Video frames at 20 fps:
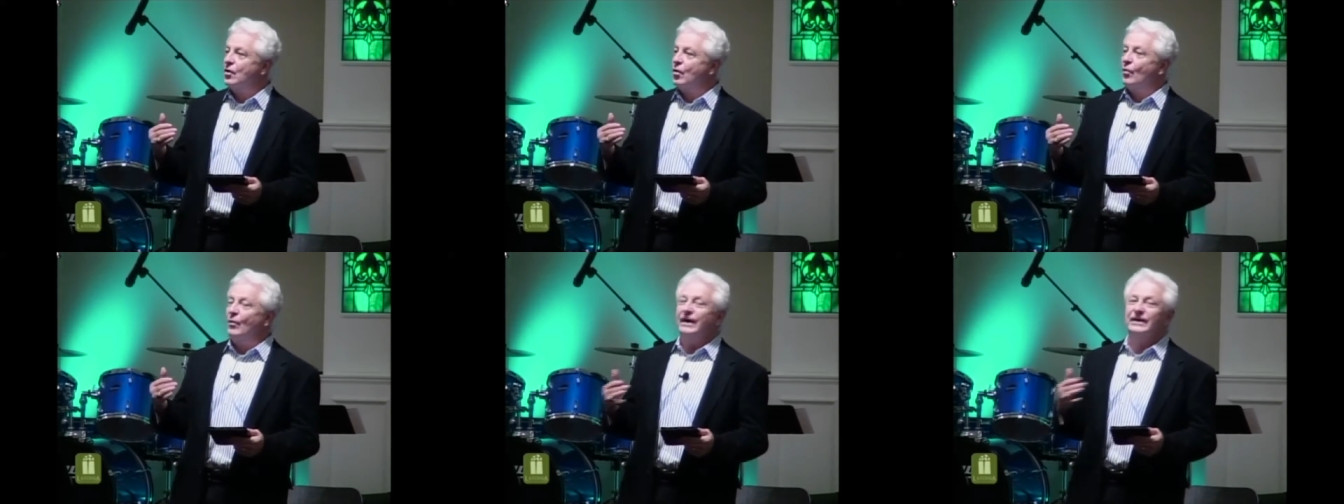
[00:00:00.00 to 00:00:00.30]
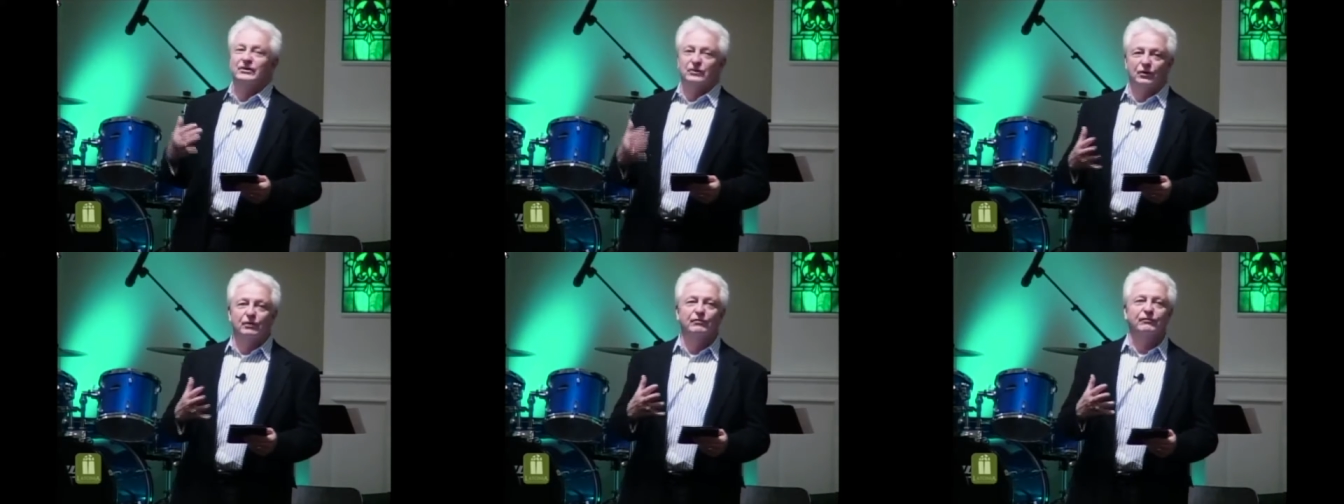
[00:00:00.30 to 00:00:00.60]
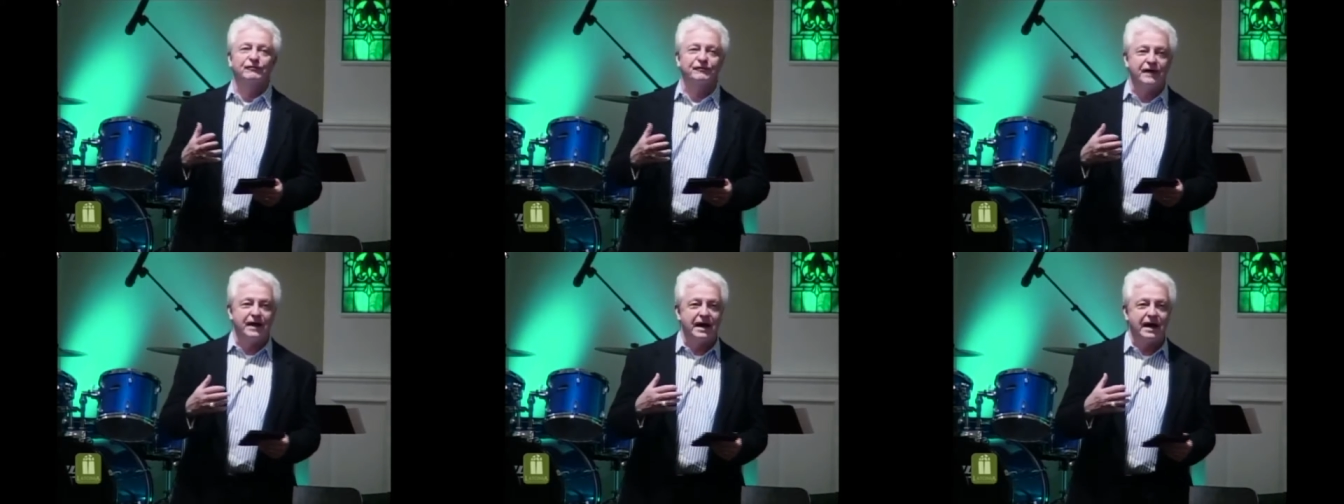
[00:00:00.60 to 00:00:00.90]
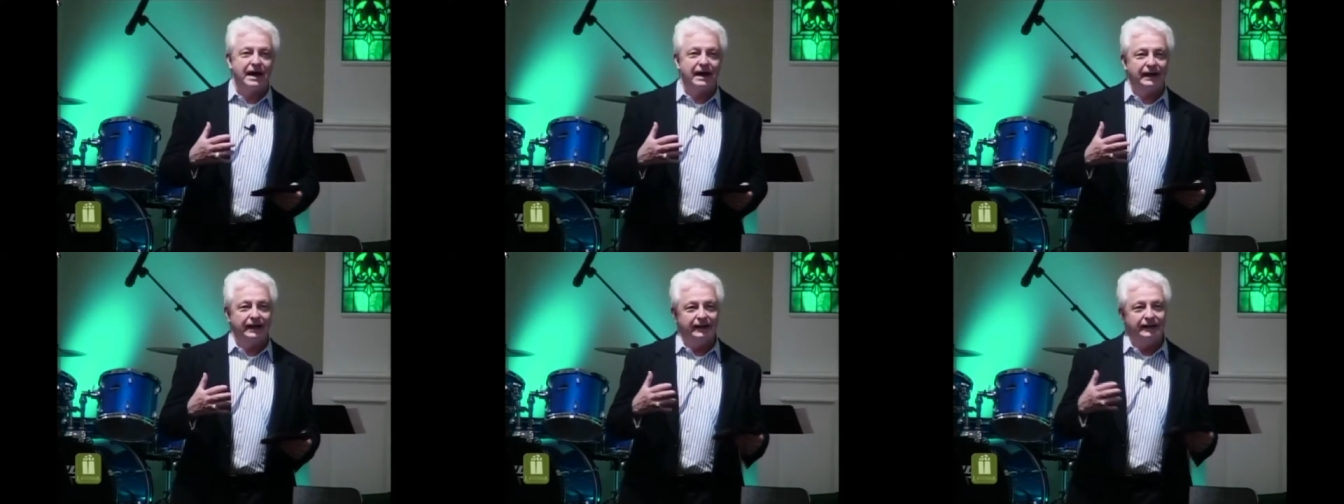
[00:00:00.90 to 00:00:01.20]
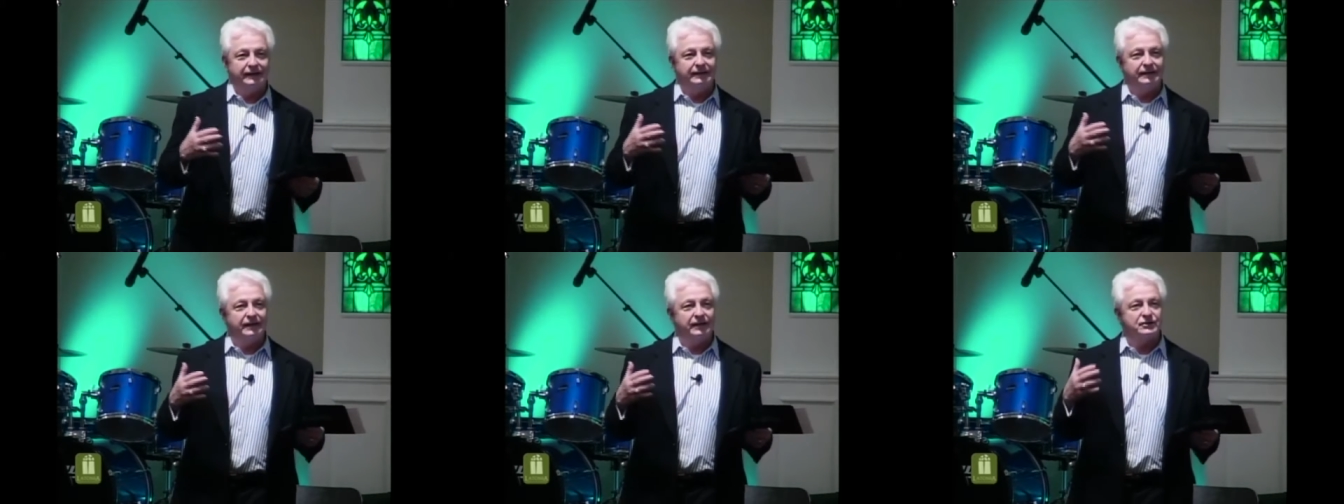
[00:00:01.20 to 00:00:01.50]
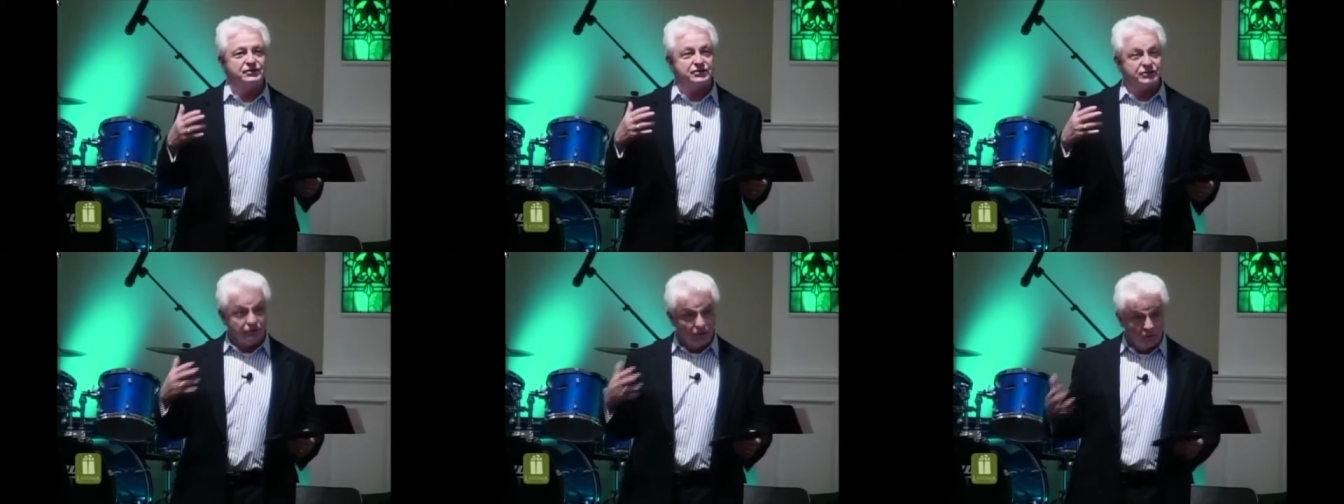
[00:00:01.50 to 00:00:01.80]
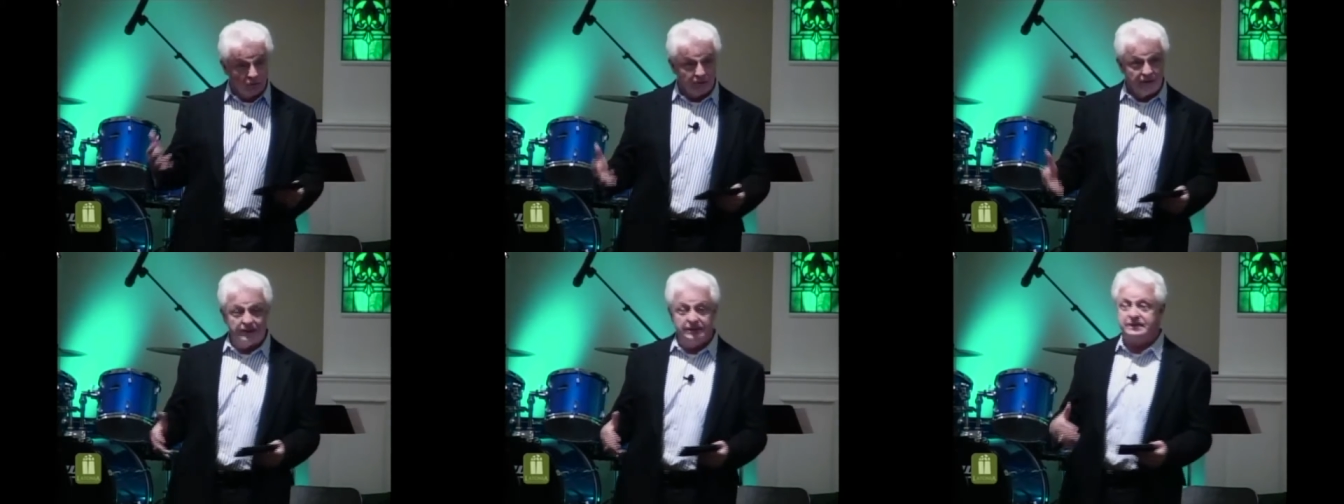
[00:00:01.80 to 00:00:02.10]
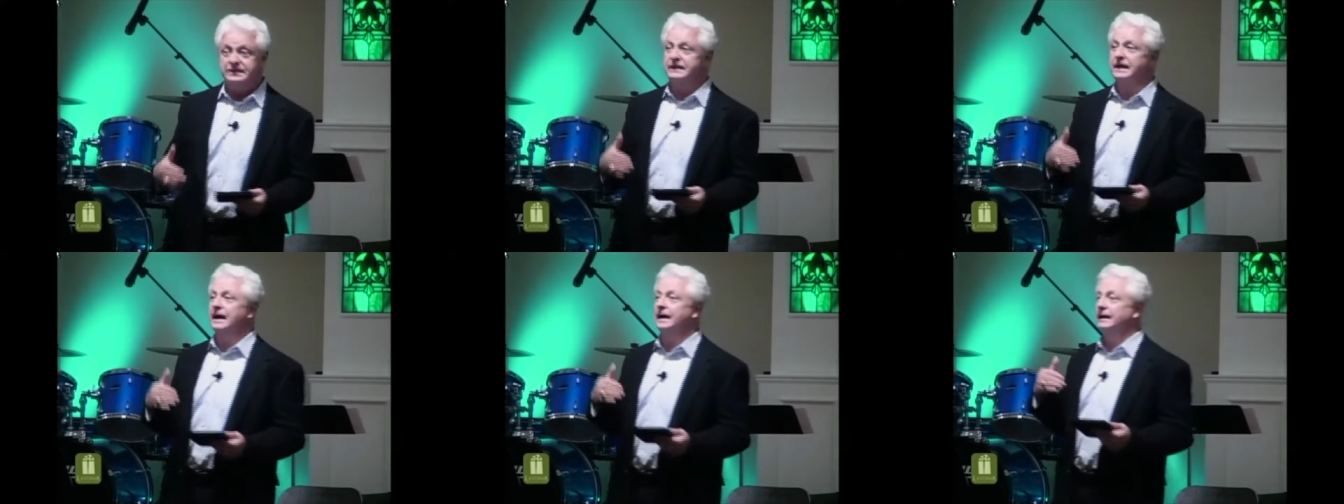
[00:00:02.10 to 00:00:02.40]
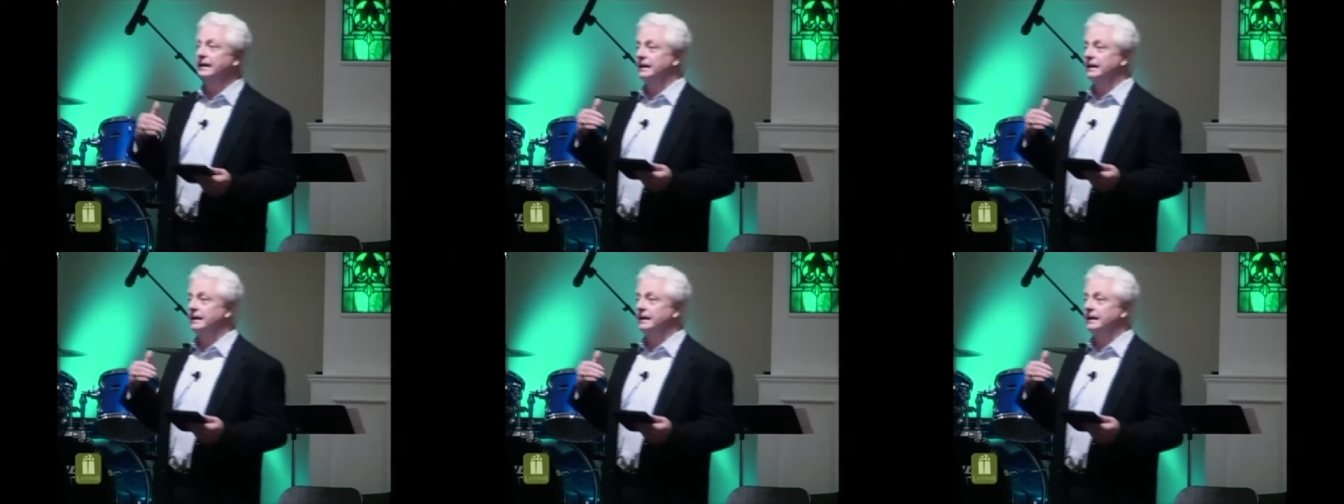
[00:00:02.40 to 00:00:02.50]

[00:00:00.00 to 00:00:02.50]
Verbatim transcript: we do find solace and